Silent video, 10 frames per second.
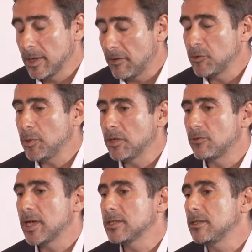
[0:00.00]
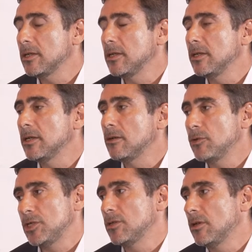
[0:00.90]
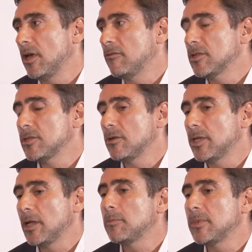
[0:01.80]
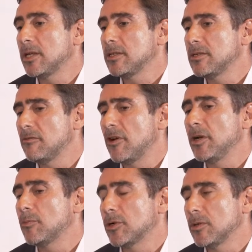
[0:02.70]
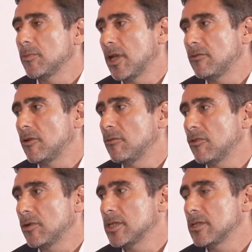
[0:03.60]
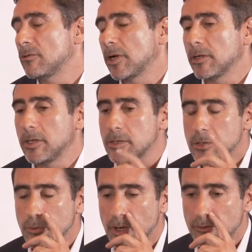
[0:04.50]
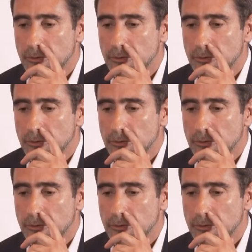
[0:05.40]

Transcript: have to be addressed in a regional level. So that is a very important platform for us as regulators to have